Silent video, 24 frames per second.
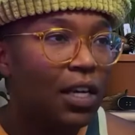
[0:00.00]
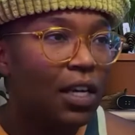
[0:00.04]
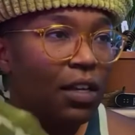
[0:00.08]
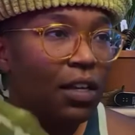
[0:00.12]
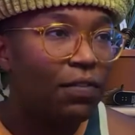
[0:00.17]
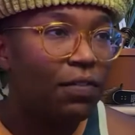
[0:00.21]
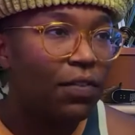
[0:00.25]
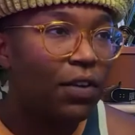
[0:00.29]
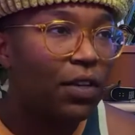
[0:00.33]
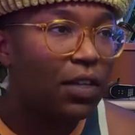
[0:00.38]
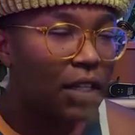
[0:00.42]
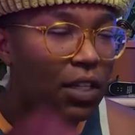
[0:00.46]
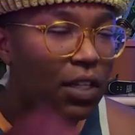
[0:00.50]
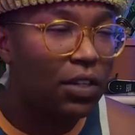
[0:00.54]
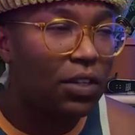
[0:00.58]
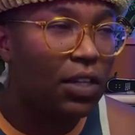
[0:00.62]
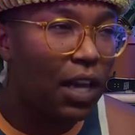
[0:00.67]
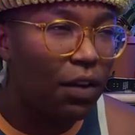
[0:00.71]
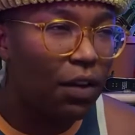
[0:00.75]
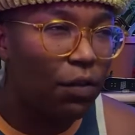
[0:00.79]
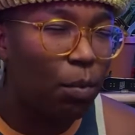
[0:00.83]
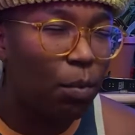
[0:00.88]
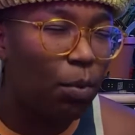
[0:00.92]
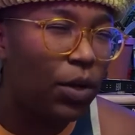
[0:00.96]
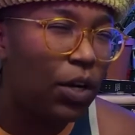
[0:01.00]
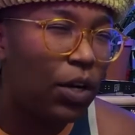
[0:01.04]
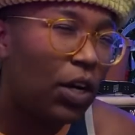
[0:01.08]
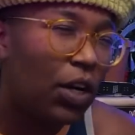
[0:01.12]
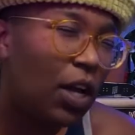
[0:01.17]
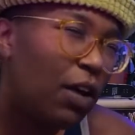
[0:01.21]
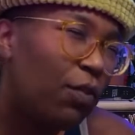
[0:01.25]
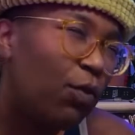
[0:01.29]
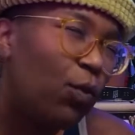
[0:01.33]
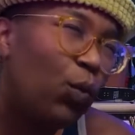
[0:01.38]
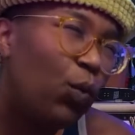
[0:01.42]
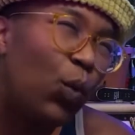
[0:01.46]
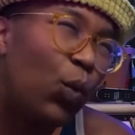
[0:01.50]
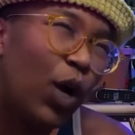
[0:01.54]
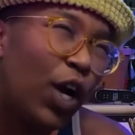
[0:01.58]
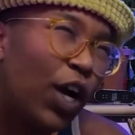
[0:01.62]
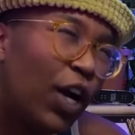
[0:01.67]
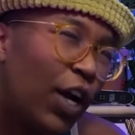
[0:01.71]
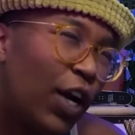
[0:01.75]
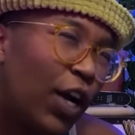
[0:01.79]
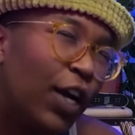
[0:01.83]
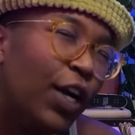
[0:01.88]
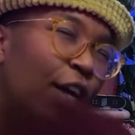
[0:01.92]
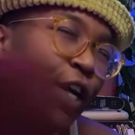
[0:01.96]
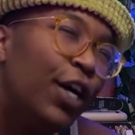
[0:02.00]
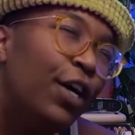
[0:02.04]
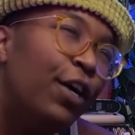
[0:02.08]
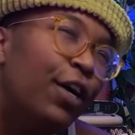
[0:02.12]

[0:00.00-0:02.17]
First lyrics I ever printed off were